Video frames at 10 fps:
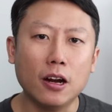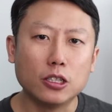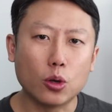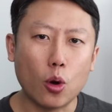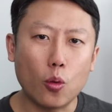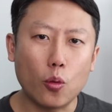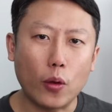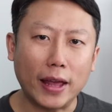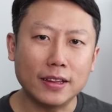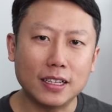So
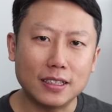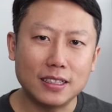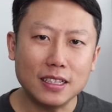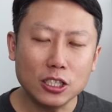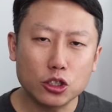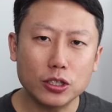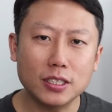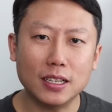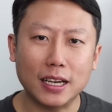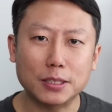when the
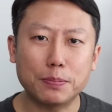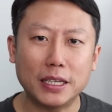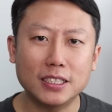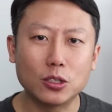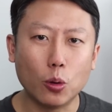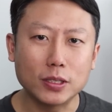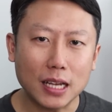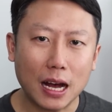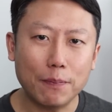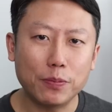interest expense goes
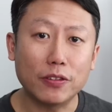up,